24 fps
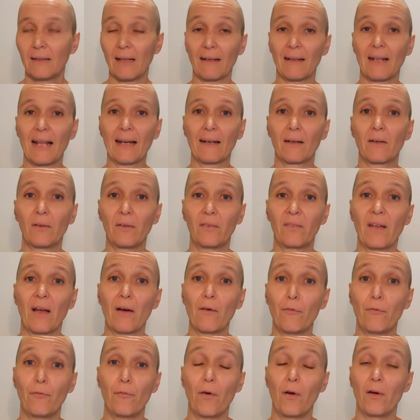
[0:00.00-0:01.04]
that lack of
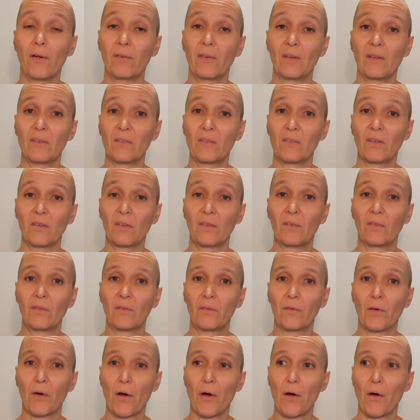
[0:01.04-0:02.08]
self-worth is just
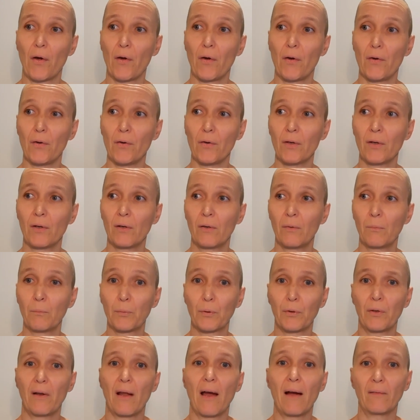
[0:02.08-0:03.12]
so
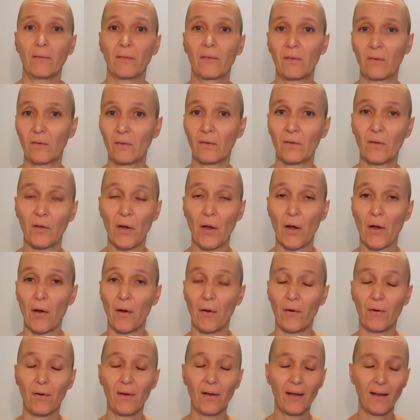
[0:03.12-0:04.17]
pronounced, so
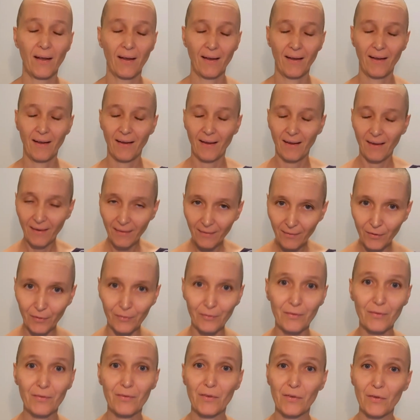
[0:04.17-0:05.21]

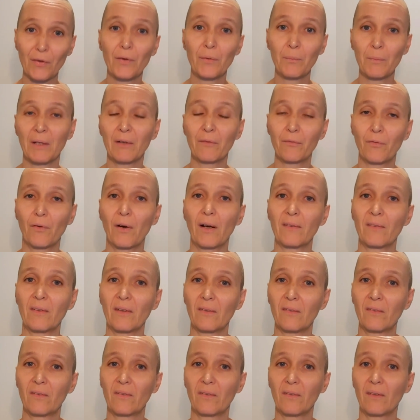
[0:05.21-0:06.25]
consuming for us.
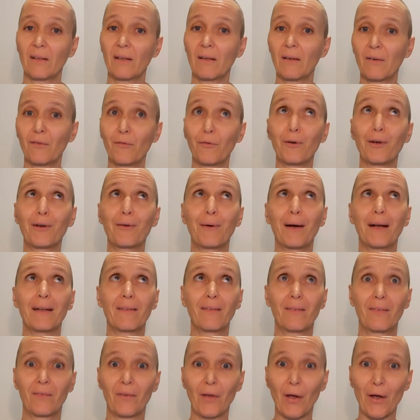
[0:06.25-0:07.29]
It
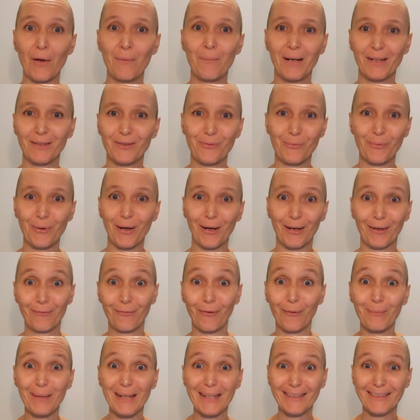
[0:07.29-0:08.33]
requires so much work.
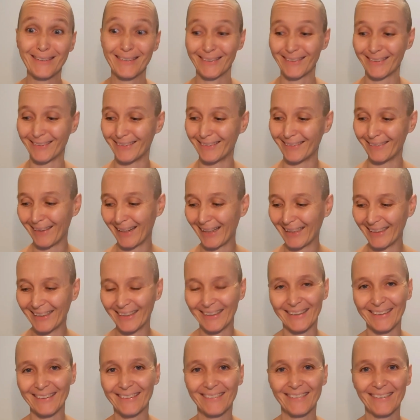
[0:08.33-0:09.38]
For me too, right?
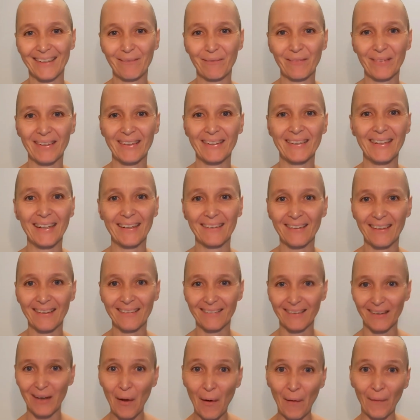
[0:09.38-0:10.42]
It's something that
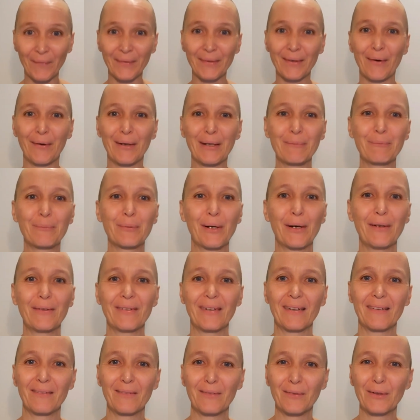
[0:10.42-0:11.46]
is an ongoing
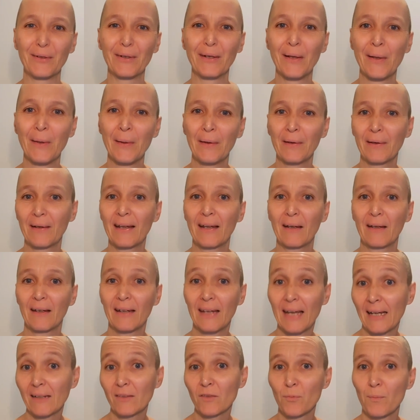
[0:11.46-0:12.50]
process to
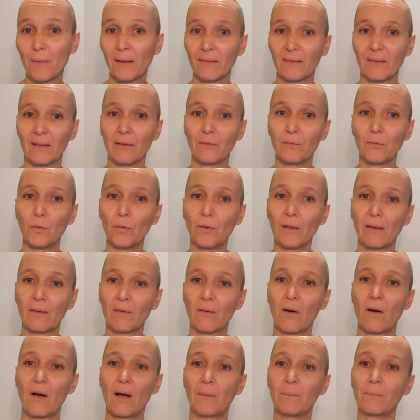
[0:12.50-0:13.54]
catch myself all the
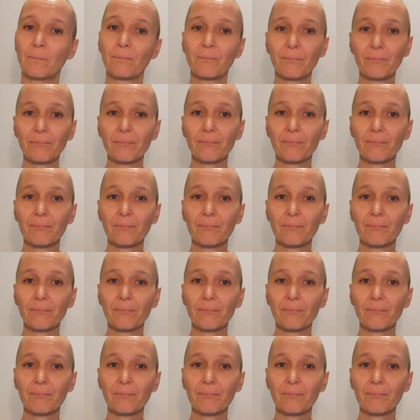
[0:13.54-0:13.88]
time.